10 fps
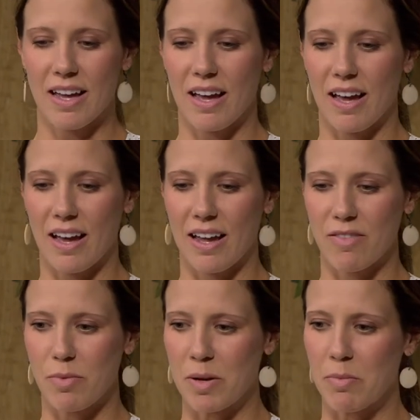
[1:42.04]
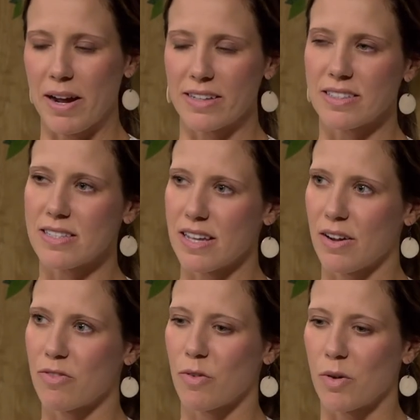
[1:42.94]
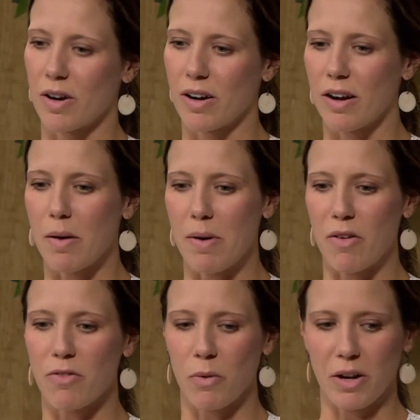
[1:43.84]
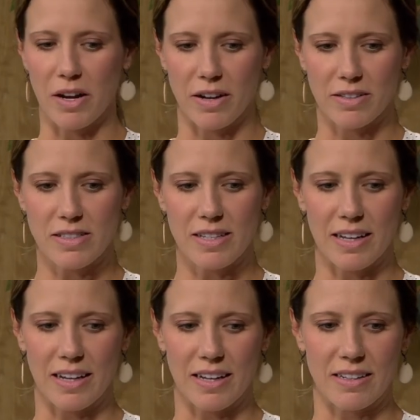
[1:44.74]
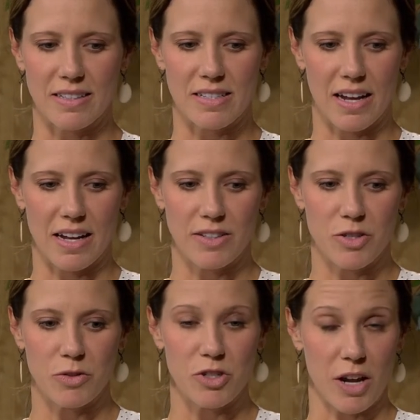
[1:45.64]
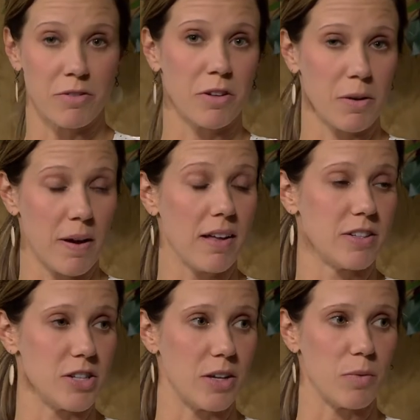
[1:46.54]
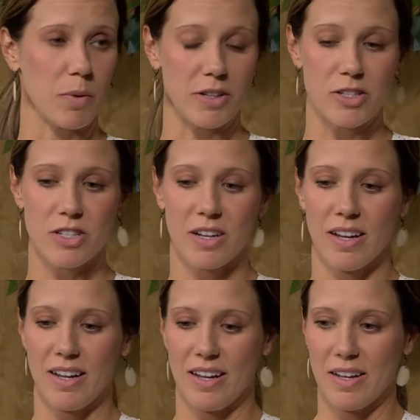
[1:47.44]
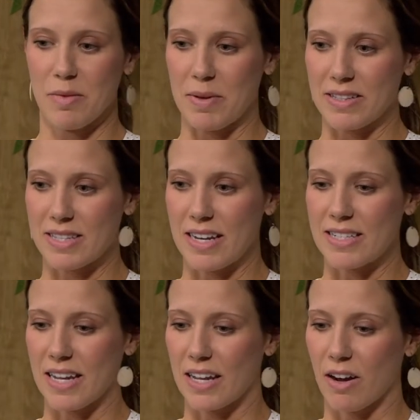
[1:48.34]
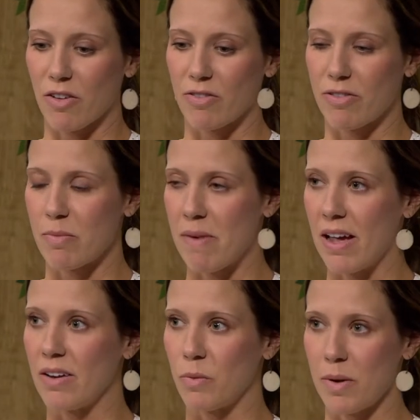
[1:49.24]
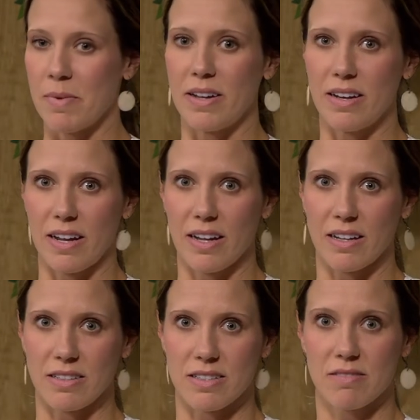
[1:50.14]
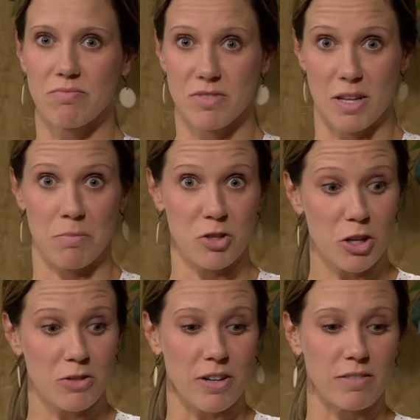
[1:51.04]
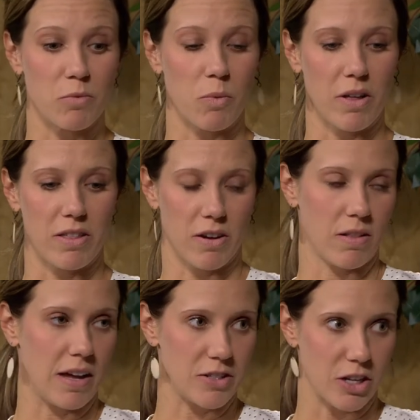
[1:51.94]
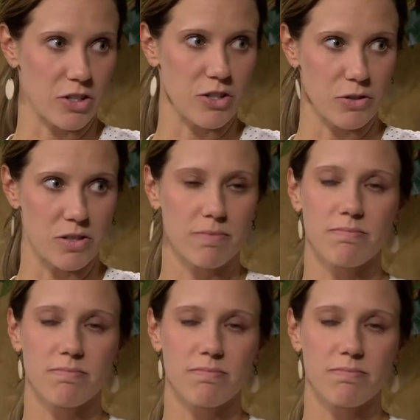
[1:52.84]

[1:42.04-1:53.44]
I have been in practice there for about 4 years, and I do general urology, which means that I take care of men, women, and some children with urologic issues.